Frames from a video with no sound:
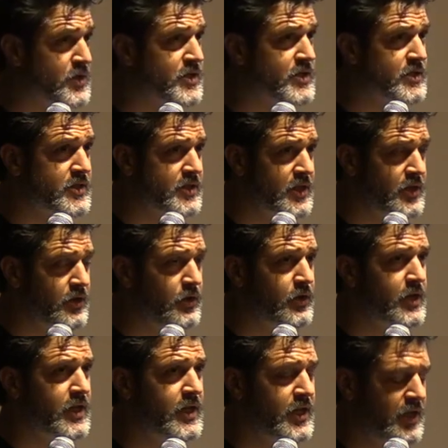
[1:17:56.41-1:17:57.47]
still
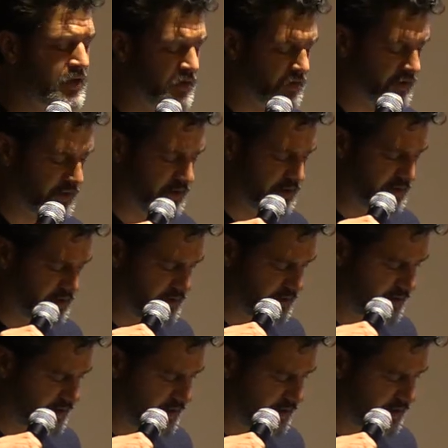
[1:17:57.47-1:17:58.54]
here
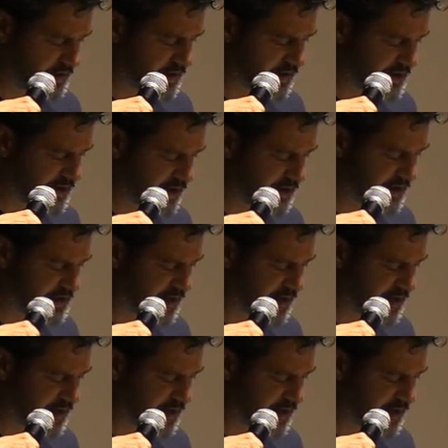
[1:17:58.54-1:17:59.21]
to see the